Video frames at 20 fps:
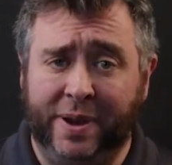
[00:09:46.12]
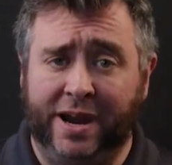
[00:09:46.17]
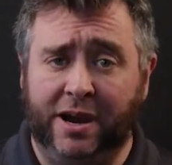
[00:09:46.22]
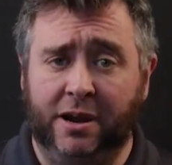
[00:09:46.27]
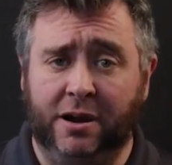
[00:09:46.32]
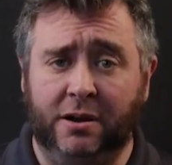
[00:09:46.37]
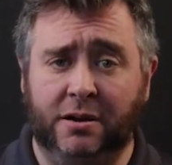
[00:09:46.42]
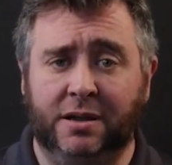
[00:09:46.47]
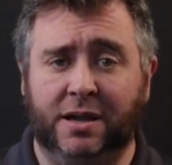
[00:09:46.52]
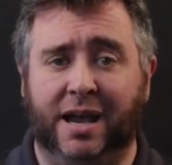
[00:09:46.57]

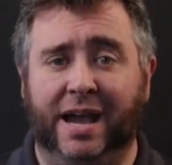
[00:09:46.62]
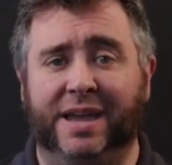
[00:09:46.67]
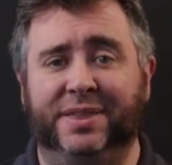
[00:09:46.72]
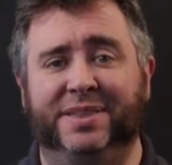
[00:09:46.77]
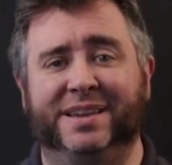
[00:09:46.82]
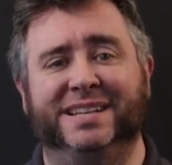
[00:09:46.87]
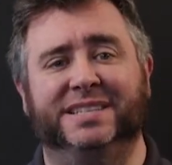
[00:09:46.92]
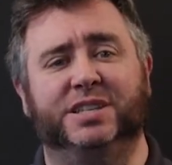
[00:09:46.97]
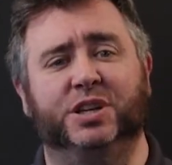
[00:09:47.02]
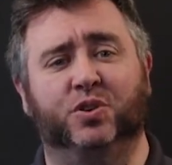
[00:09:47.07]
pair, I
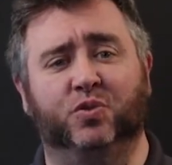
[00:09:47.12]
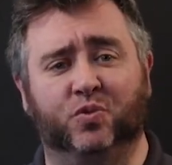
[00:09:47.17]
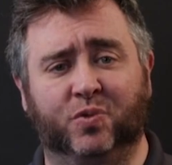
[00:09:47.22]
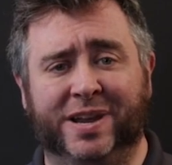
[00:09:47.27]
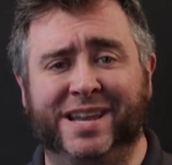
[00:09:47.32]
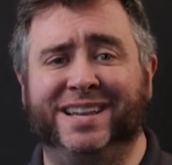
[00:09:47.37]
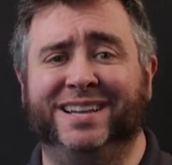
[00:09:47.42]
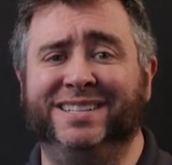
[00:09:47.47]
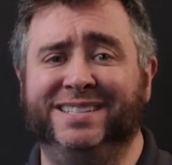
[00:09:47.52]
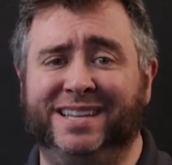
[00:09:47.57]
think it's a
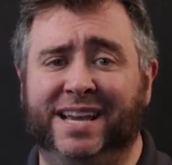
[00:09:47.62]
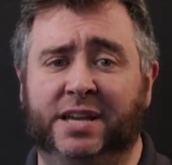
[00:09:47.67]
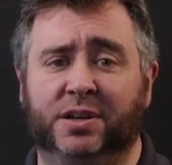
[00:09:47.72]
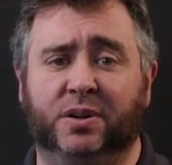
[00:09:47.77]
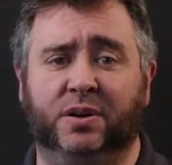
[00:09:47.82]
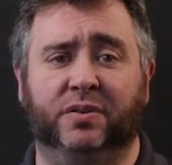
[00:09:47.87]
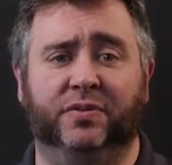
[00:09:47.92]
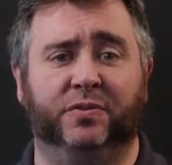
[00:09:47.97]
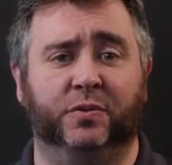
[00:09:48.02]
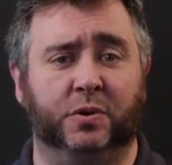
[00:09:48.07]
great
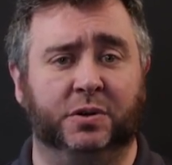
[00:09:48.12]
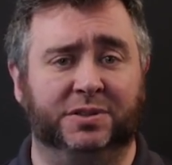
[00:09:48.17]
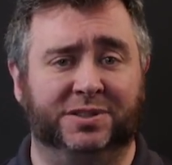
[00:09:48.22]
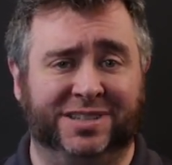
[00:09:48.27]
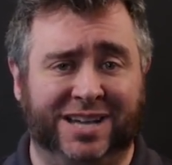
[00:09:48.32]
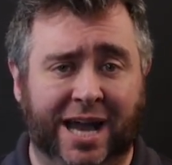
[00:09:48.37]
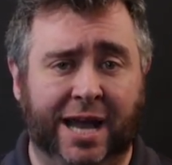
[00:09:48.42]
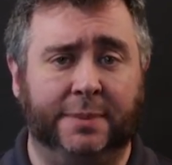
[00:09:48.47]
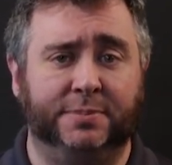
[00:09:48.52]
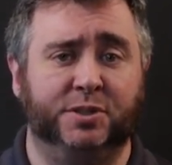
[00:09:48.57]
contender for
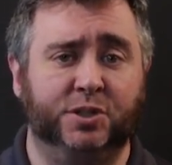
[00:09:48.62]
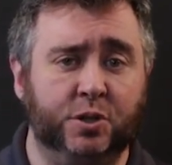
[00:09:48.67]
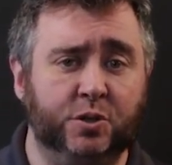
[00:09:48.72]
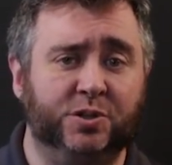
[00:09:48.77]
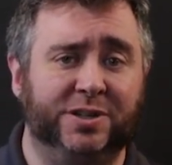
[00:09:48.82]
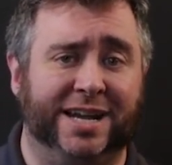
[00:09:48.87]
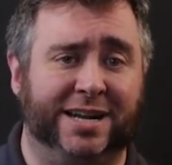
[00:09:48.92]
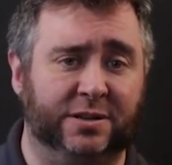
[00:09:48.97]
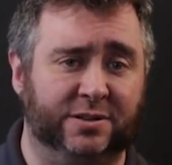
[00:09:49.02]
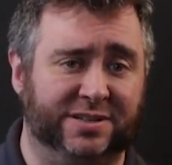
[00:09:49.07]
top
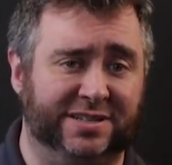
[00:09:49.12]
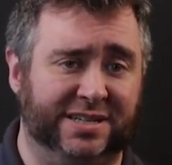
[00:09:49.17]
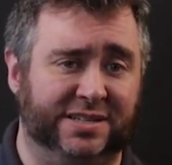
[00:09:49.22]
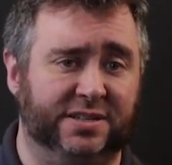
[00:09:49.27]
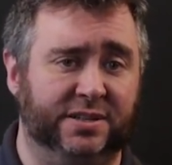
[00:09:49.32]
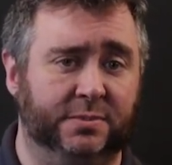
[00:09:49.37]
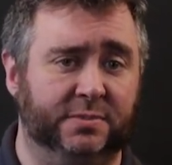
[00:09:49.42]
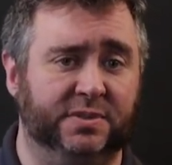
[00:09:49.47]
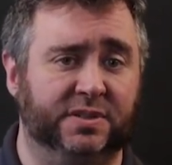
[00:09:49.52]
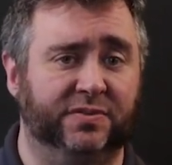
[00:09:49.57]
2-channel
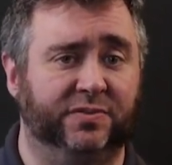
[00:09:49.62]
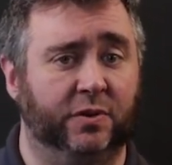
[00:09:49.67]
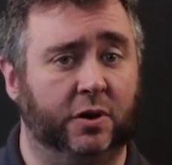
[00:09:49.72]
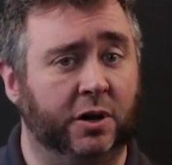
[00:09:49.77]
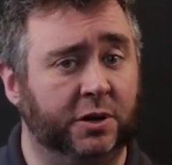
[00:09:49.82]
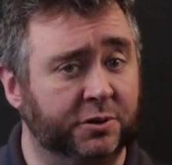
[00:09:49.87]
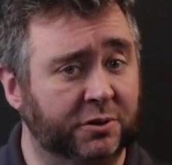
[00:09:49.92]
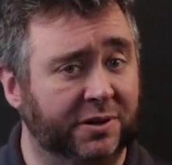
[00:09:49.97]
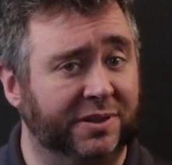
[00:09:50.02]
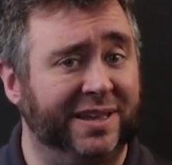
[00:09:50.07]
systems for
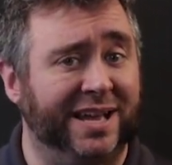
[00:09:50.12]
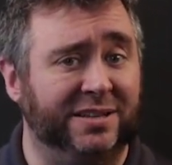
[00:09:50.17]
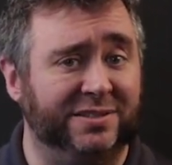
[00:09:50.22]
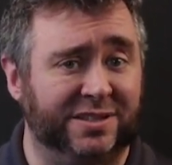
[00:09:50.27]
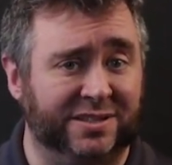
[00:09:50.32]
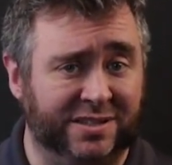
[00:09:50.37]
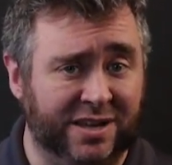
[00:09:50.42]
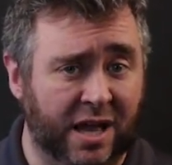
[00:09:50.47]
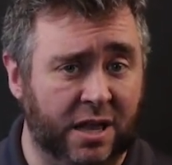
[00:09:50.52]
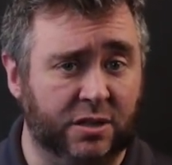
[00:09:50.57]
under
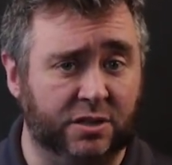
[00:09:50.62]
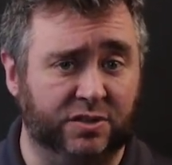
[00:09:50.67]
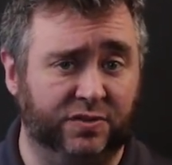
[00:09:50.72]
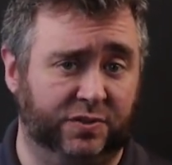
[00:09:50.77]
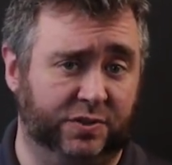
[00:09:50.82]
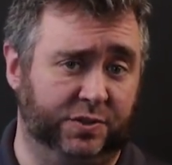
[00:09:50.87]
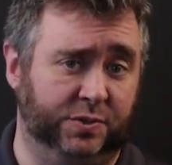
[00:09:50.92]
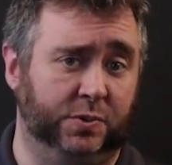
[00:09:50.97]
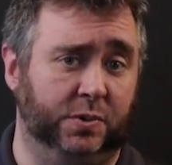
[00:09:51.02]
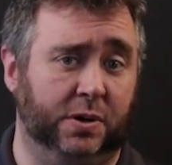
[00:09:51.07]
$1,000
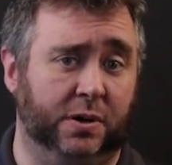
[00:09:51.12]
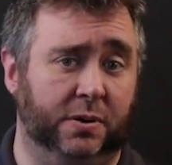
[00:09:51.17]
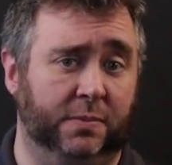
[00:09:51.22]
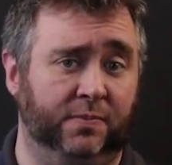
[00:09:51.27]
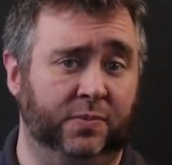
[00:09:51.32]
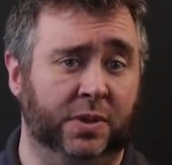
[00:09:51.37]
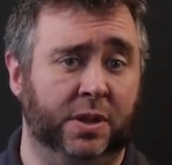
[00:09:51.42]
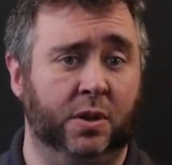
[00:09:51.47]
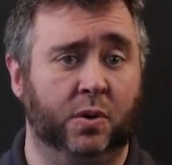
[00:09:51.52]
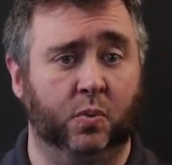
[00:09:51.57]
for sure,
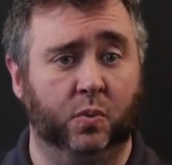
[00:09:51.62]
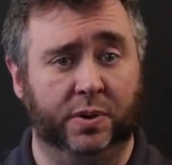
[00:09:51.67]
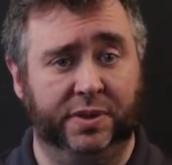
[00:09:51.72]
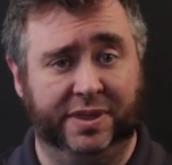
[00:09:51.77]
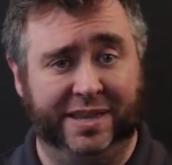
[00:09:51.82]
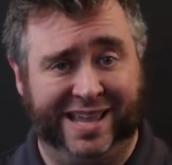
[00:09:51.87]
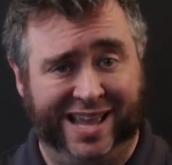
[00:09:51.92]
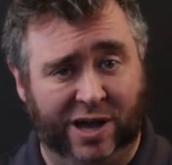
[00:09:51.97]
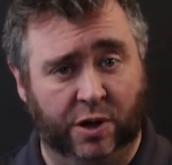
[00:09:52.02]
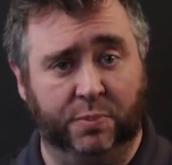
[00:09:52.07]
with
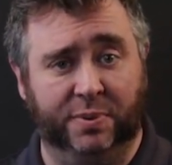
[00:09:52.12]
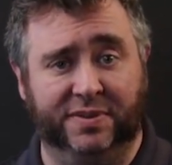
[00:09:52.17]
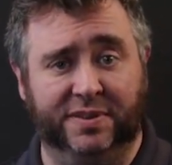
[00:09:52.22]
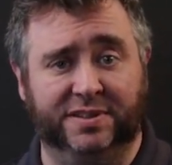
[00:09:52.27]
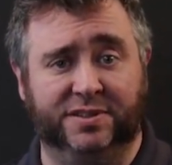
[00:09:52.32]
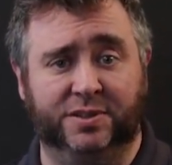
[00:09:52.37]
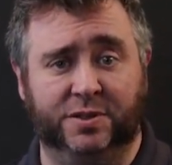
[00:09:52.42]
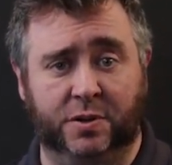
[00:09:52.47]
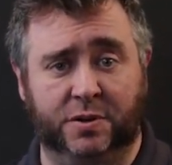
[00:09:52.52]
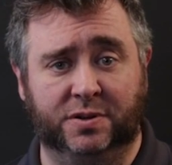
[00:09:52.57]
the help of
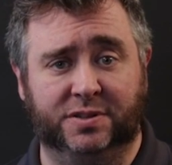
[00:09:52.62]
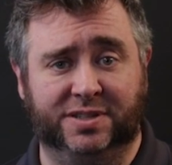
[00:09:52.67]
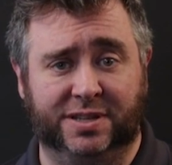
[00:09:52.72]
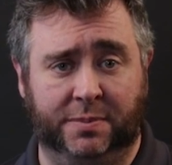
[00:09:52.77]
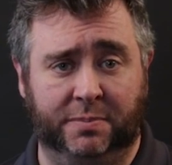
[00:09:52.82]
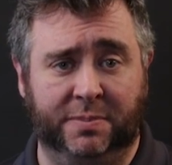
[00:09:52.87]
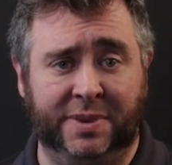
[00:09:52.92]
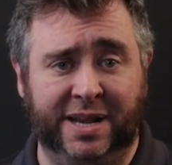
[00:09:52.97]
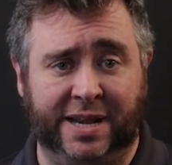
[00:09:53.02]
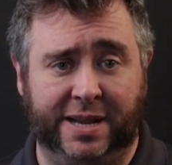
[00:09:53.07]
the Sonos
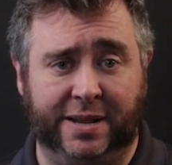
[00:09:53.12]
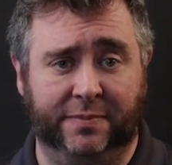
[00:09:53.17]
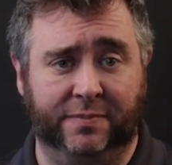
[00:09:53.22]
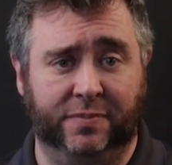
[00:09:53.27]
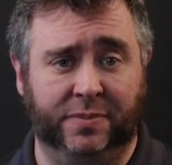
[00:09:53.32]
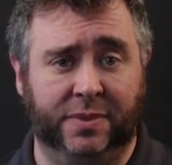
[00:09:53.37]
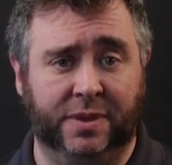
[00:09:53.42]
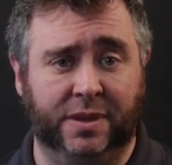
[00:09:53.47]
Sub Mini.